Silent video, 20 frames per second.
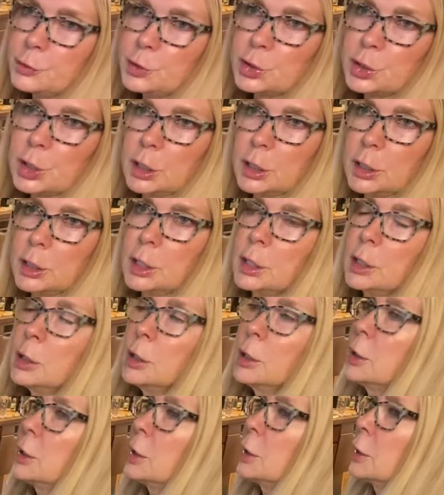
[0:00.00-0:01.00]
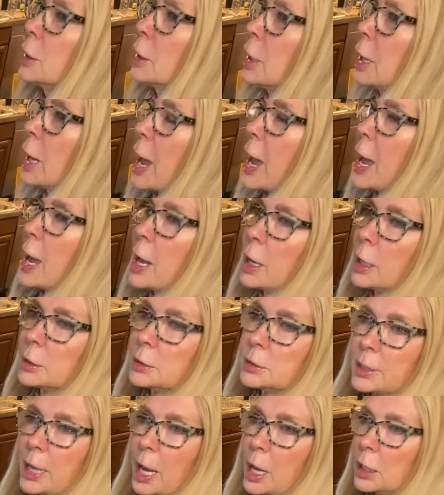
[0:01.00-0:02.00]
chili.
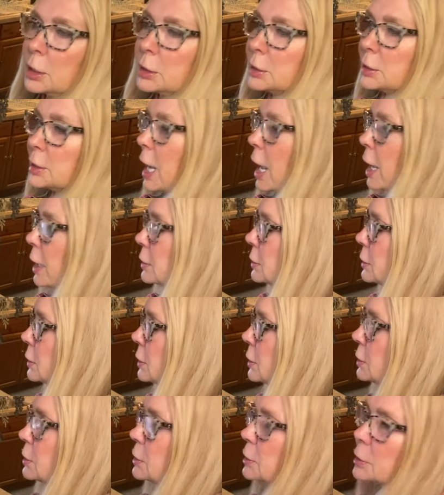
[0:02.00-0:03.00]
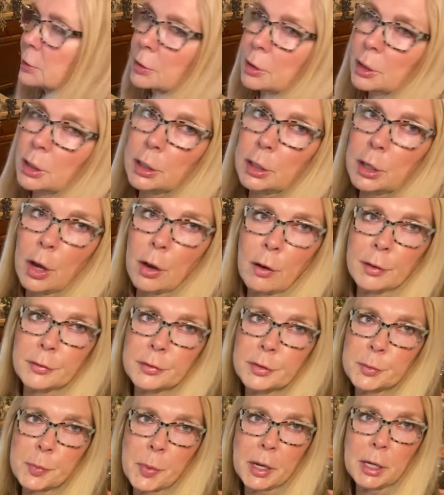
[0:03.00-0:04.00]
And down in Texas, you know, I've
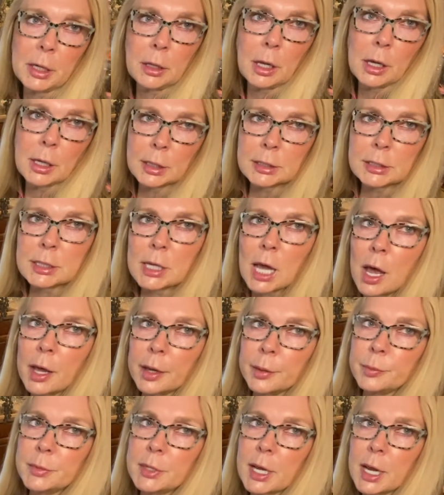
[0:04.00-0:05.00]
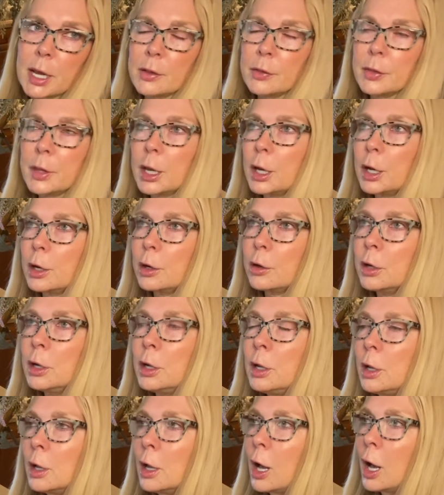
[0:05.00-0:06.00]
spent a lot of time down there
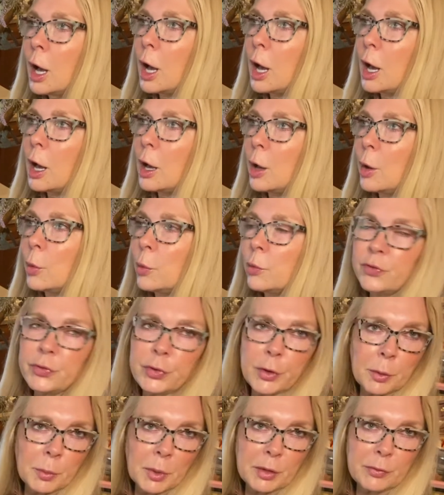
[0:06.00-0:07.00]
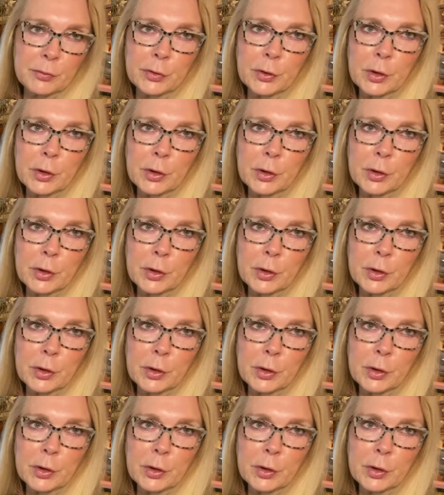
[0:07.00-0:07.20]
filming for